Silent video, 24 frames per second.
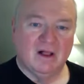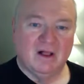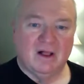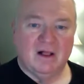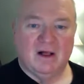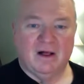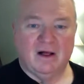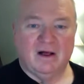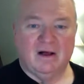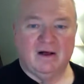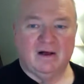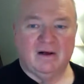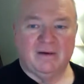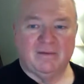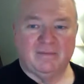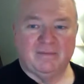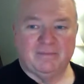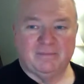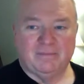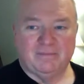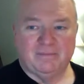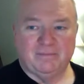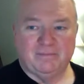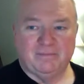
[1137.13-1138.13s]

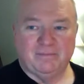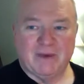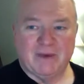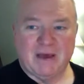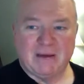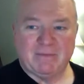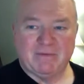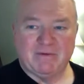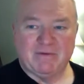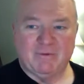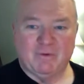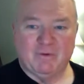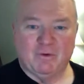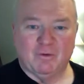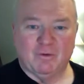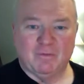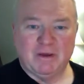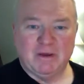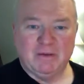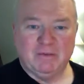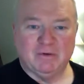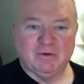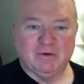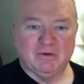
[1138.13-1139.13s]
Back before
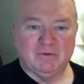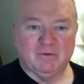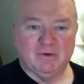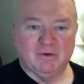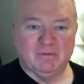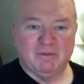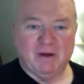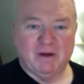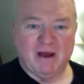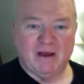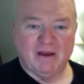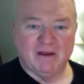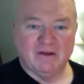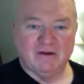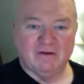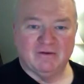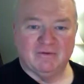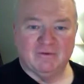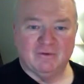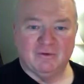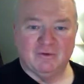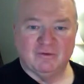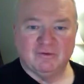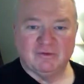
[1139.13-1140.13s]
people would buy
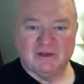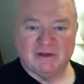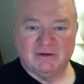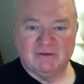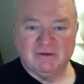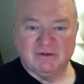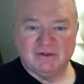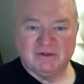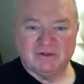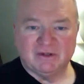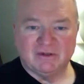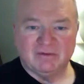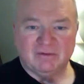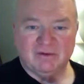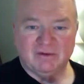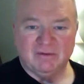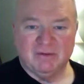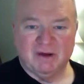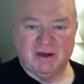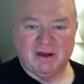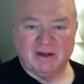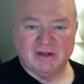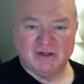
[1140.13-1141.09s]
uniforms, they would just simply buy